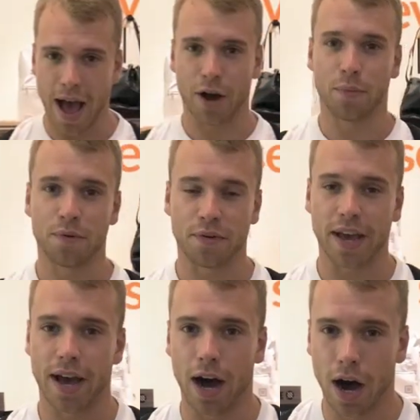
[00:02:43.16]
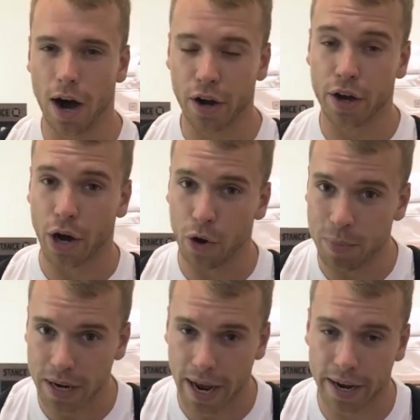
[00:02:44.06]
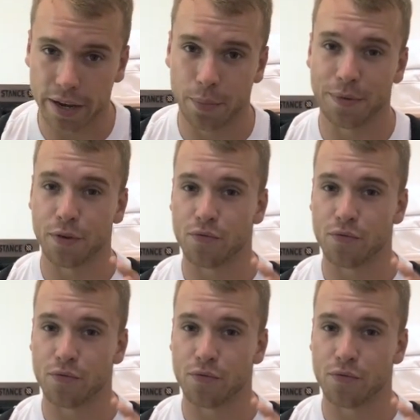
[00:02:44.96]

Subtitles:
How can we forget Arc Copenhagen with the